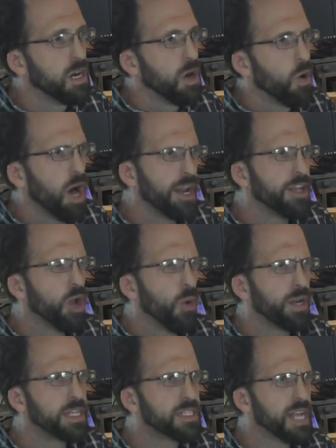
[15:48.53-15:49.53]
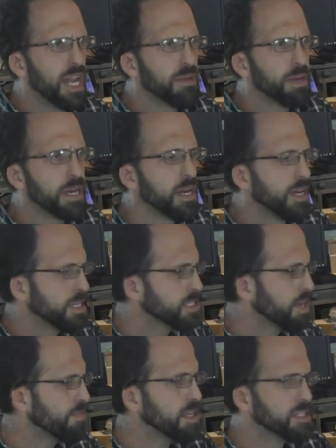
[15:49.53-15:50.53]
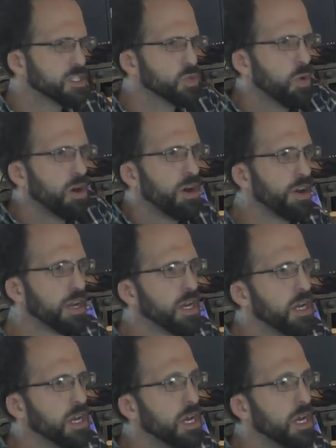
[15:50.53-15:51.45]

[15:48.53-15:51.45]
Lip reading: Well, how do you know what he's telling me? He's given us his word.